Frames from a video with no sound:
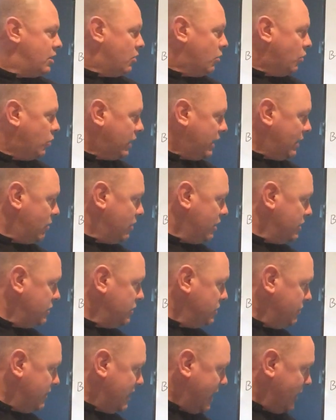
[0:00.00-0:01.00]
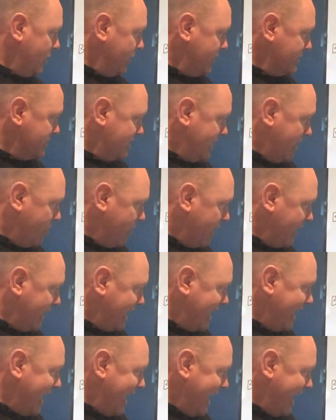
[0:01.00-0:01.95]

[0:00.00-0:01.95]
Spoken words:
What I want to do now is I want to get